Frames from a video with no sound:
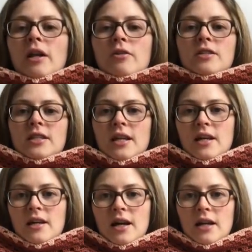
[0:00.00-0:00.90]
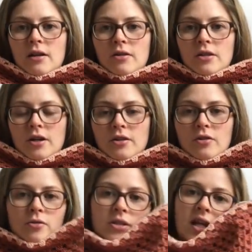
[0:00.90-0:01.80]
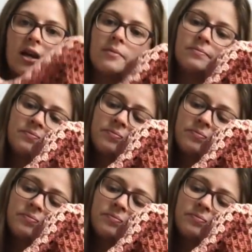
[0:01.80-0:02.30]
learned to knit, I learned how to crochet.